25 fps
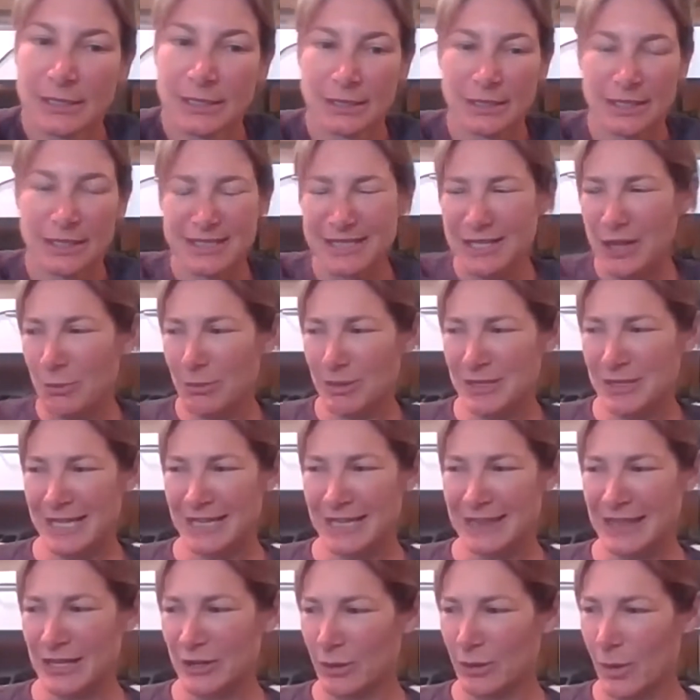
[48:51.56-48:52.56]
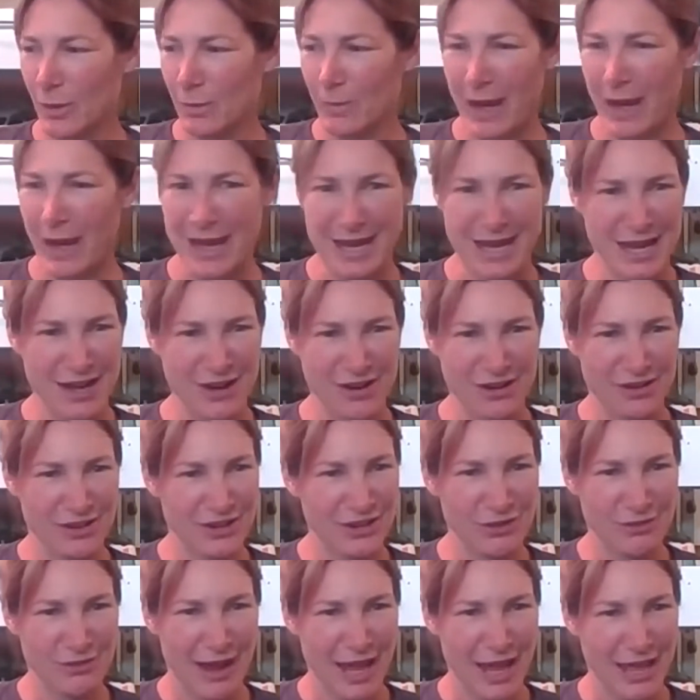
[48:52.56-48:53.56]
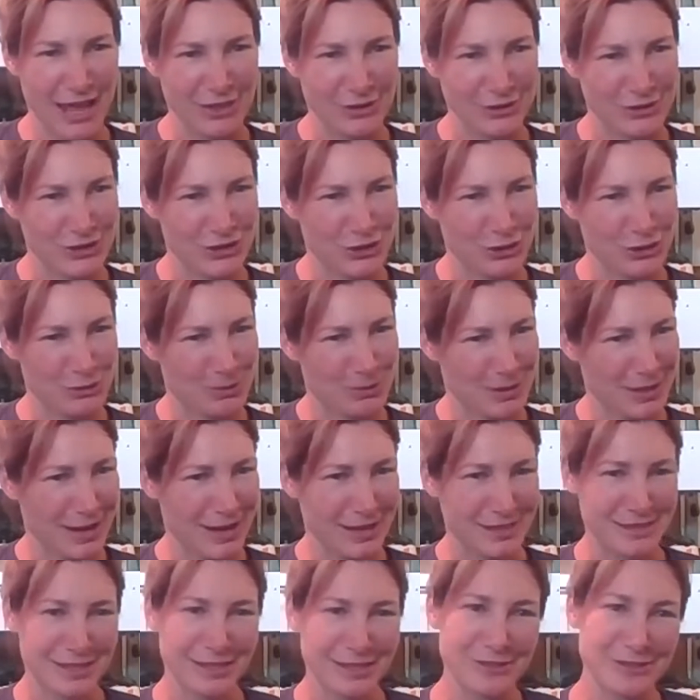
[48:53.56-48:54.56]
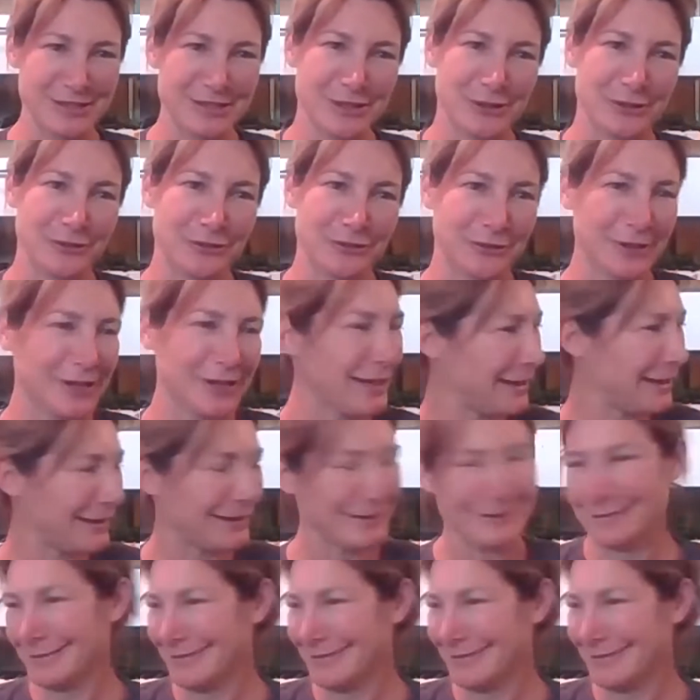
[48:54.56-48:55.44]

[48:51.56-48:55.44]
It's almost like they were right here, knew I had those two plants. That was a little freaky.